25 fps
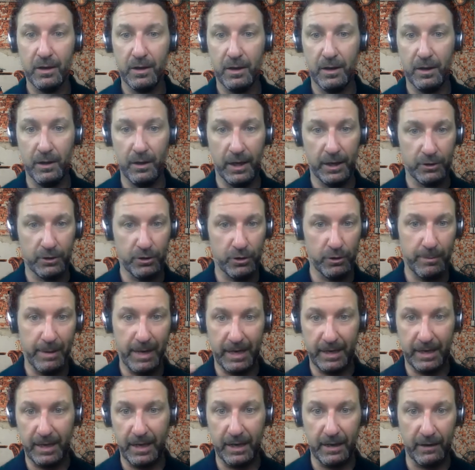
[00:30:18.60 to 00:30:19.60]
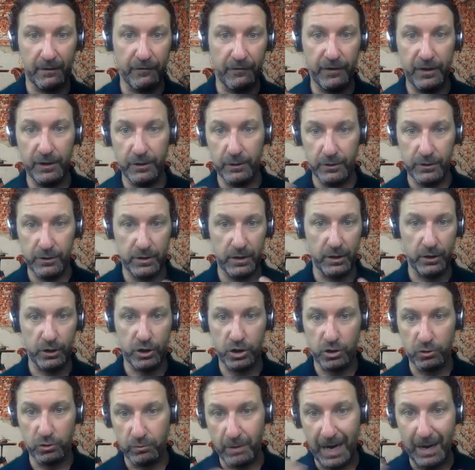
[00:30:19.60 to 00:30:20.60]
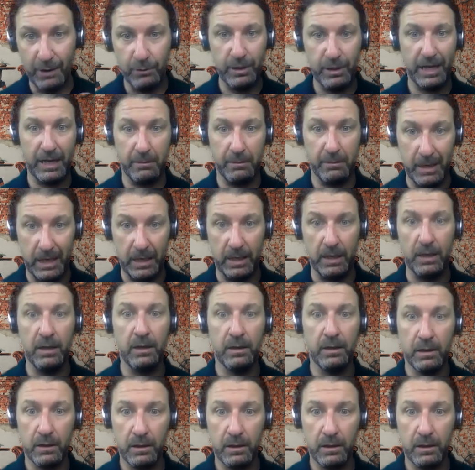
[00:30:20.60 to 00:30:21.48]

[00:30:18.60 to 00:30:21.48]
electromagnetic fields that are surrounding me